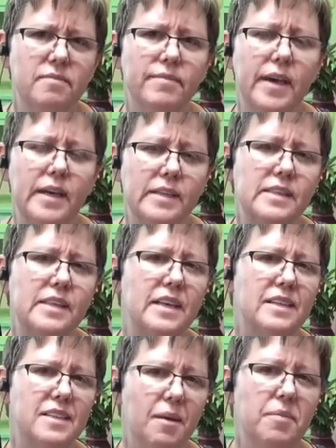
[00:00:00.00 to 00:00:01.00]
It's
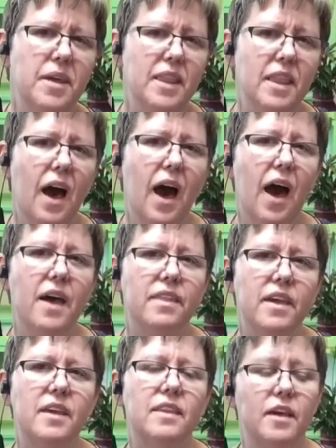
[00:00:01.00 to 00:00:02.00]
something that I
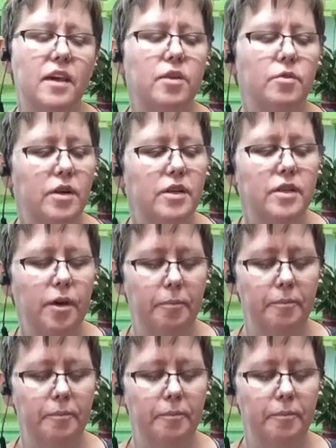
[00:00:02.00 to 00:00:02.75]
think that you can do